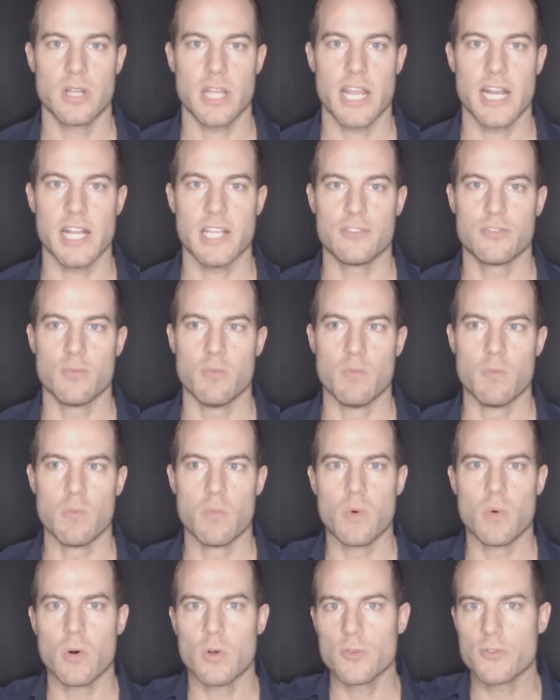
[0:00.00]
And it's
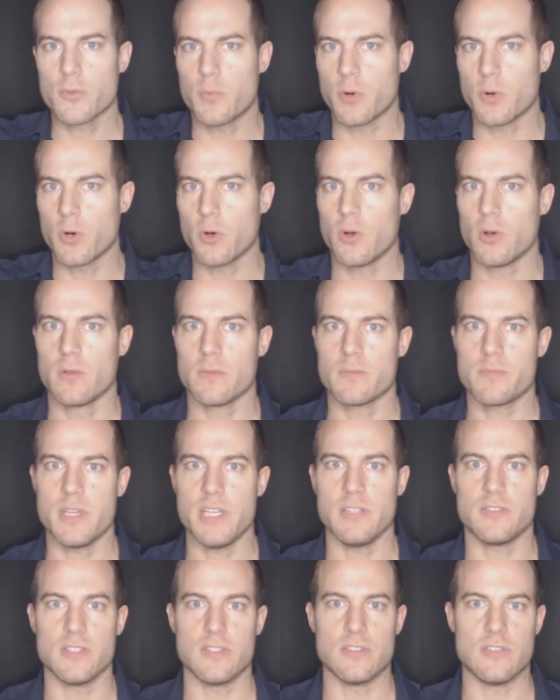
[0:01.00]
multiple
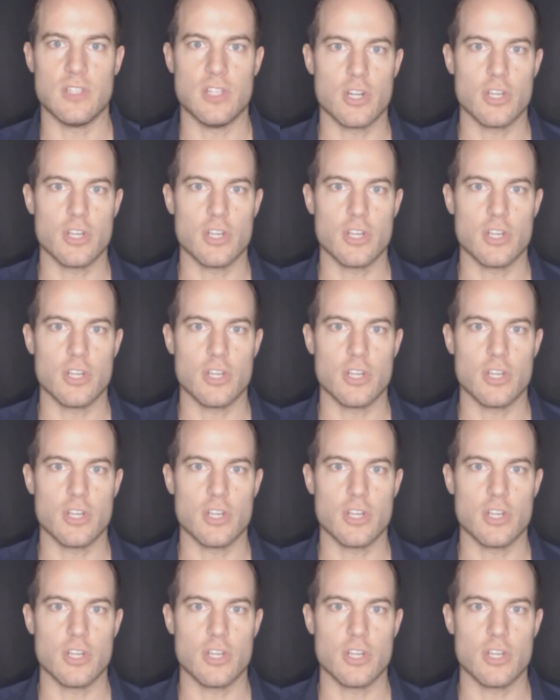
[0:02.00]
pieces.